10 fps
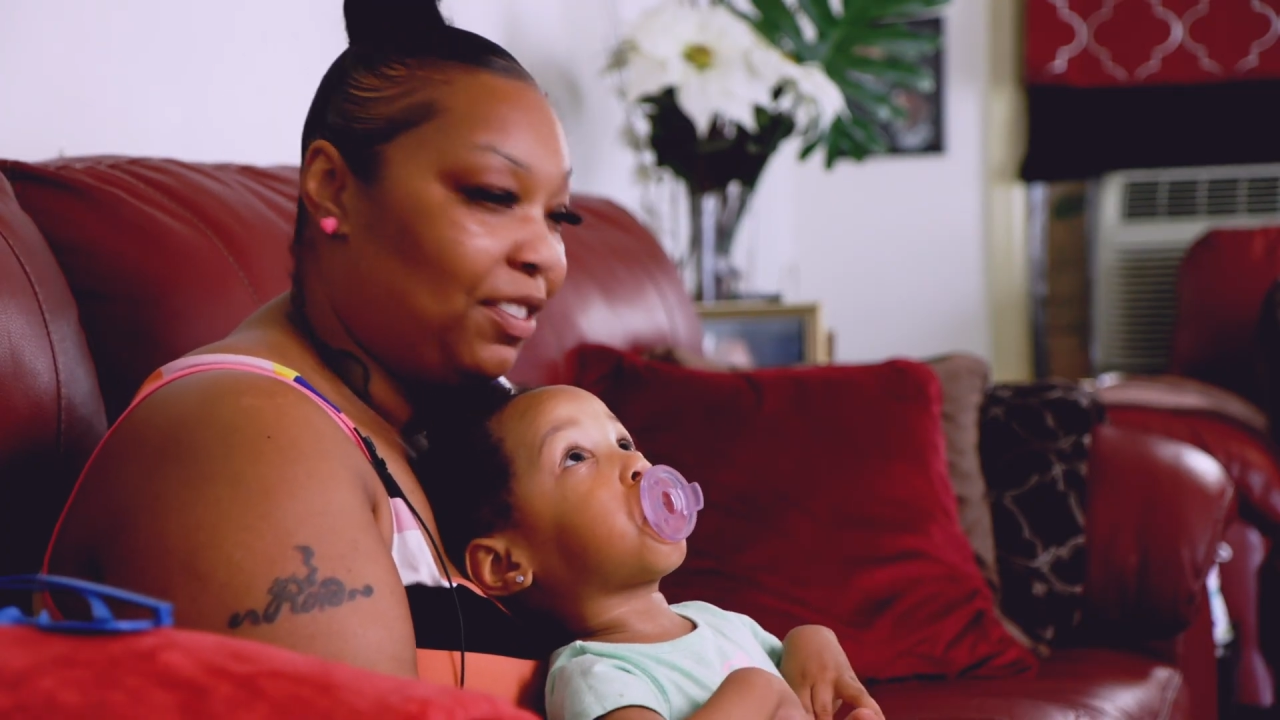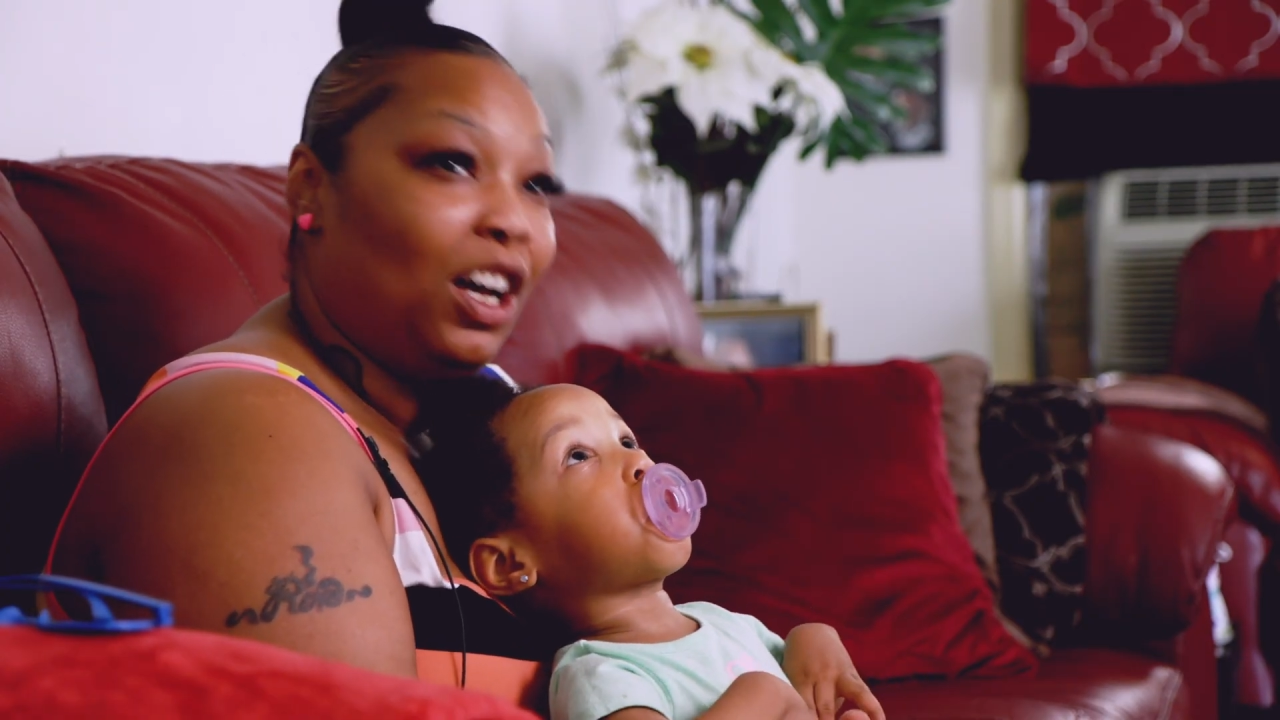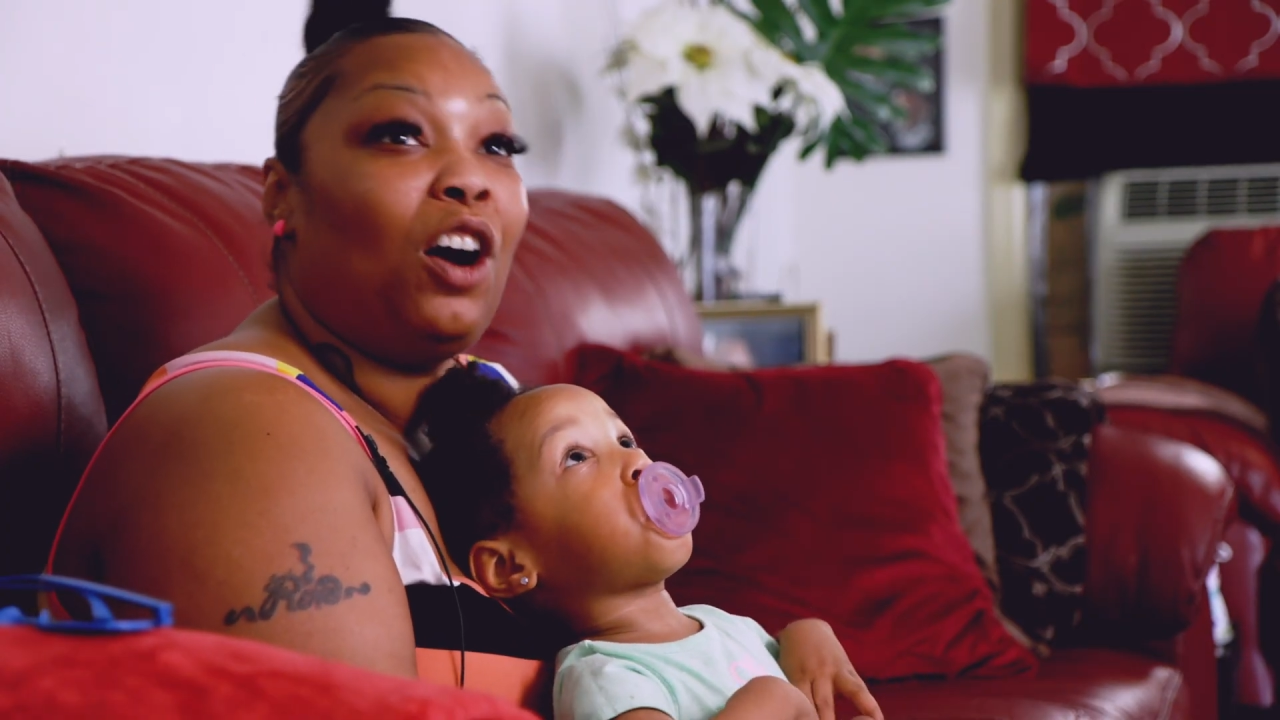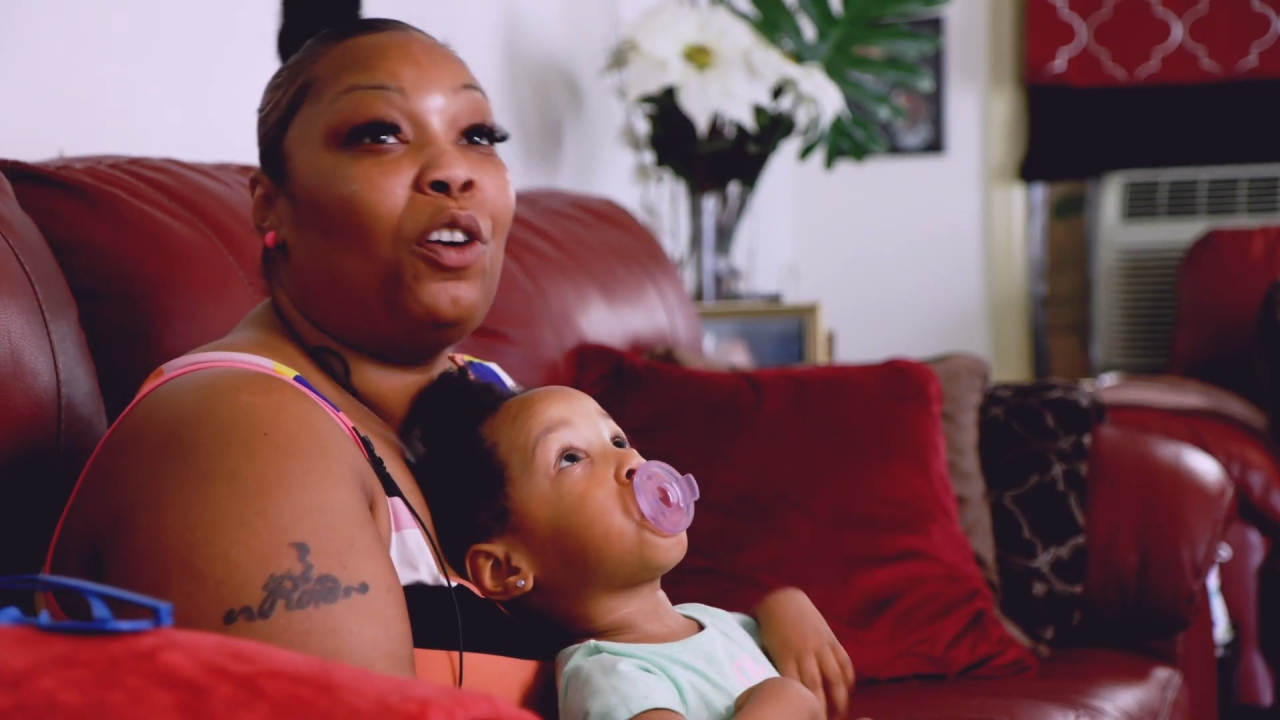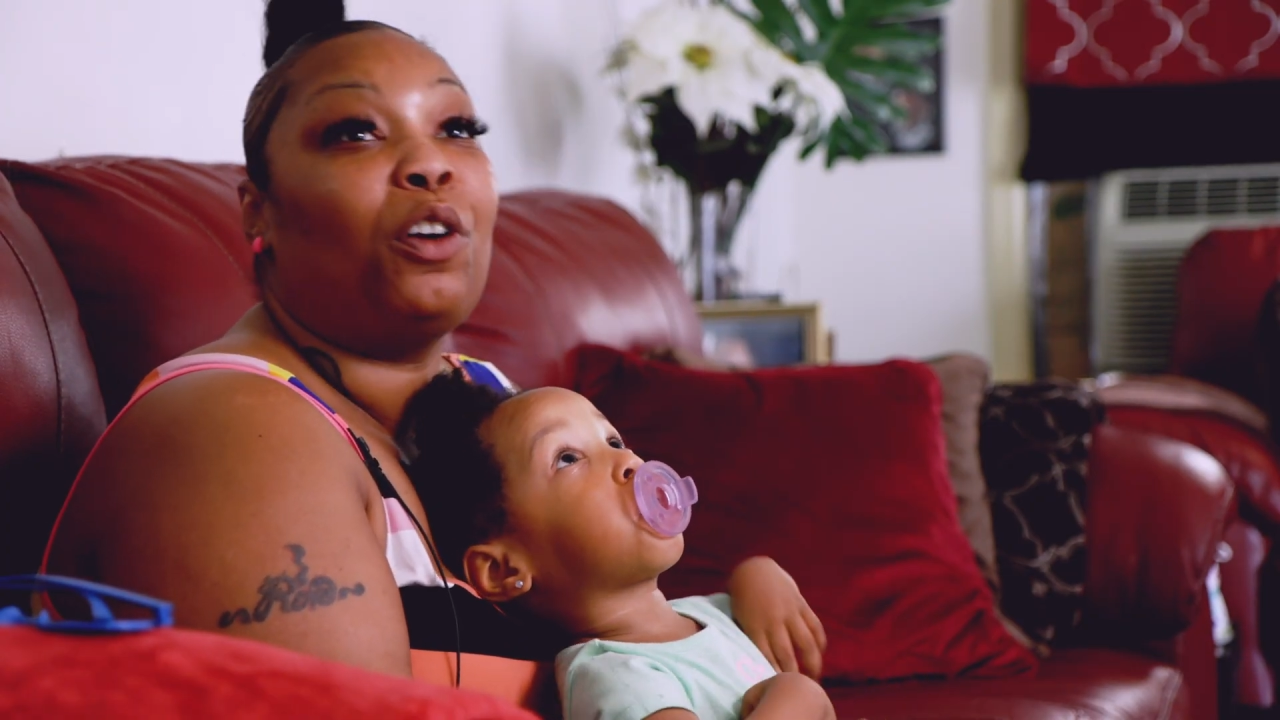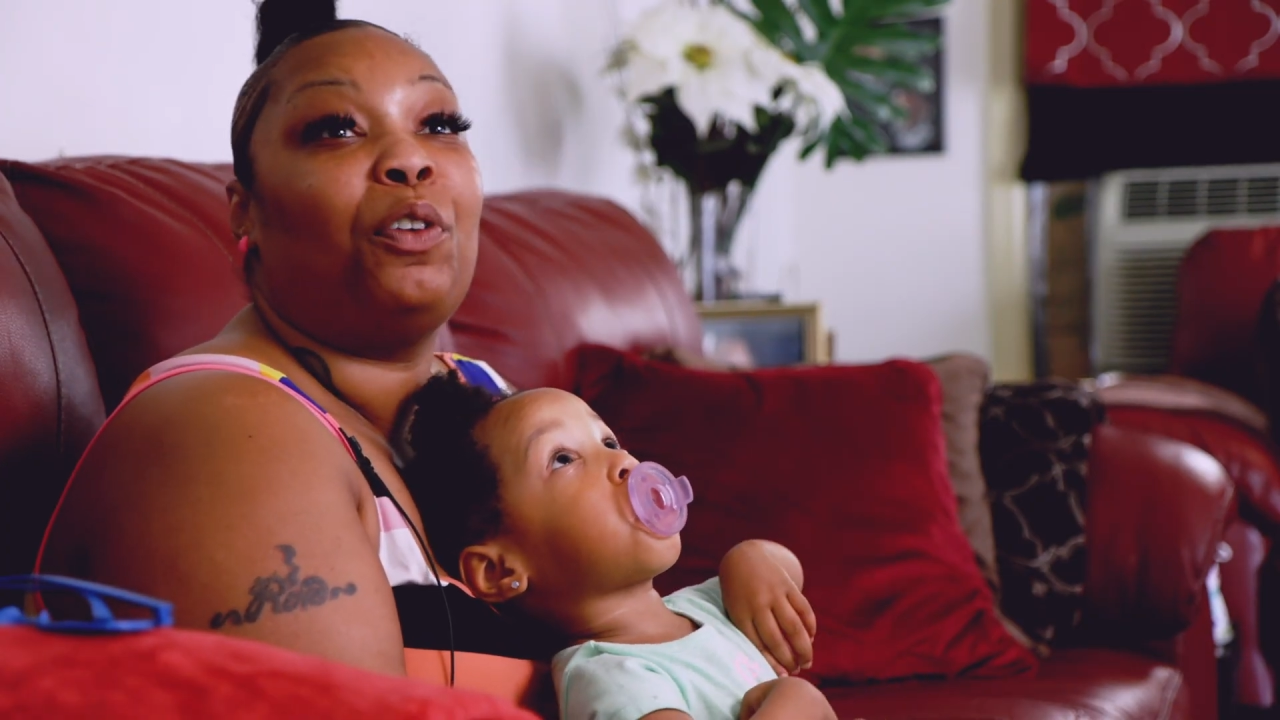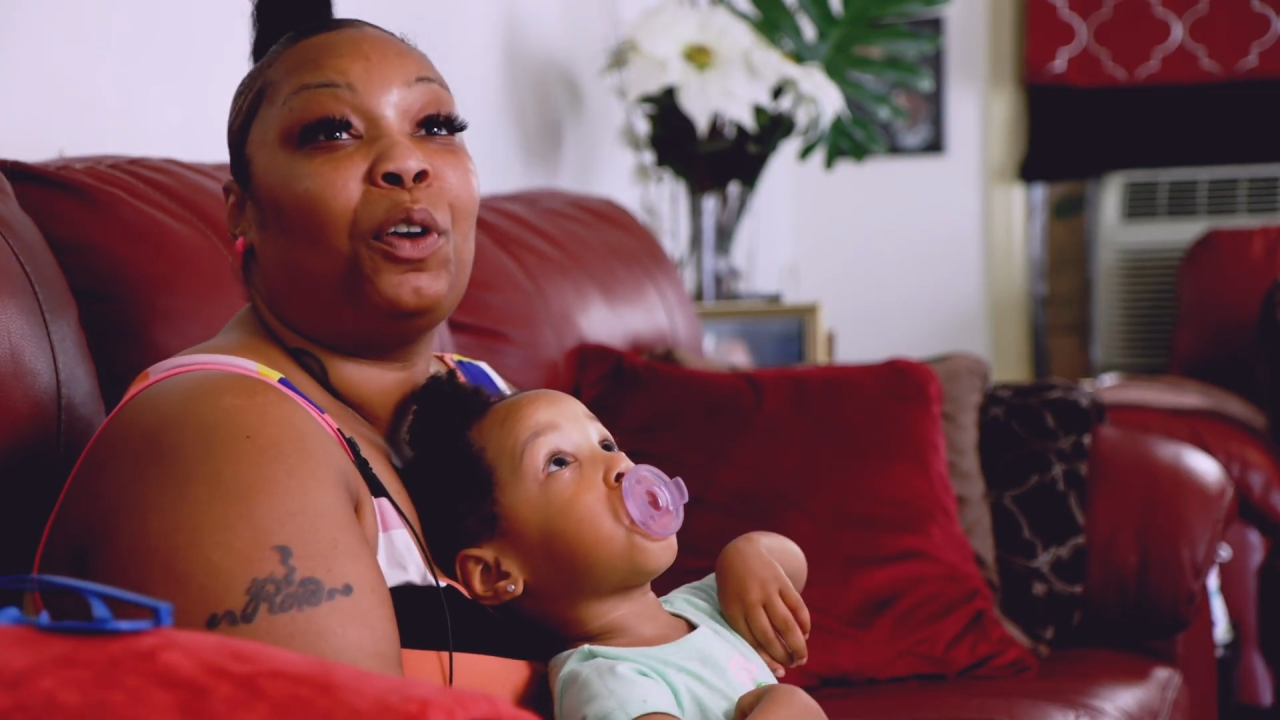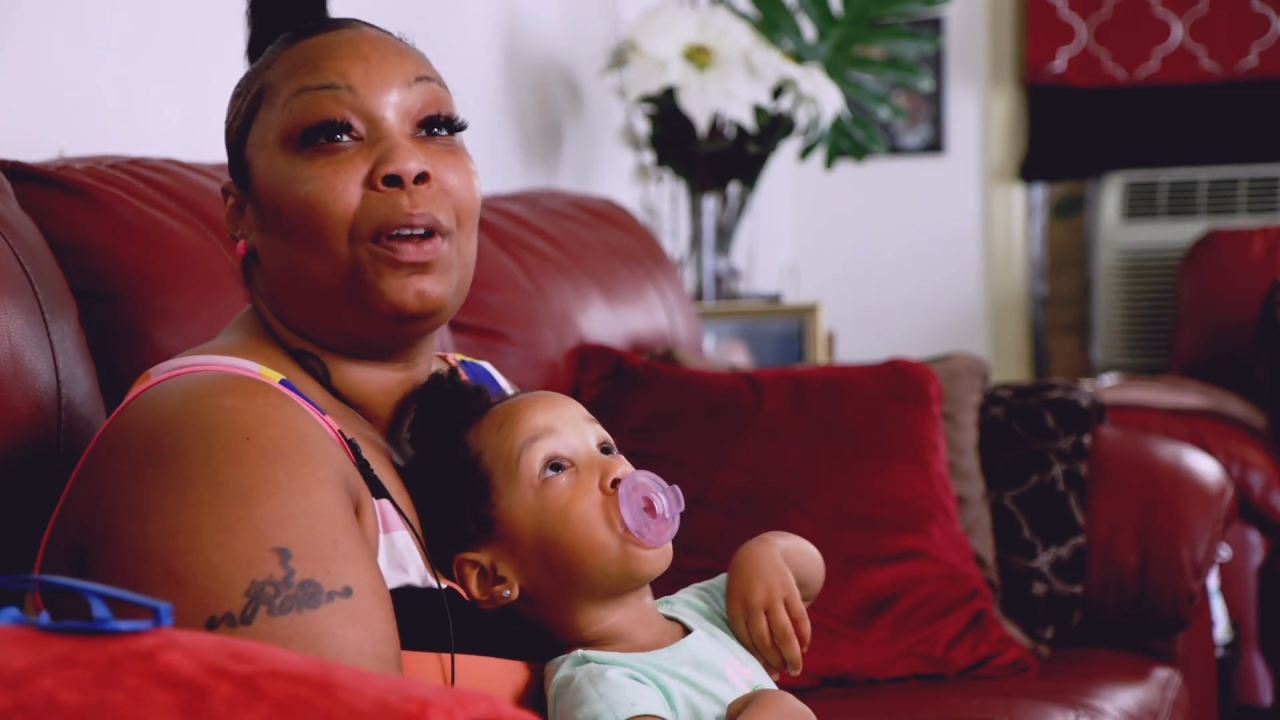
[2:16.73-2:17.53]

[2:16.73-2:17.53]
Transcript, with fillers: to hold her for the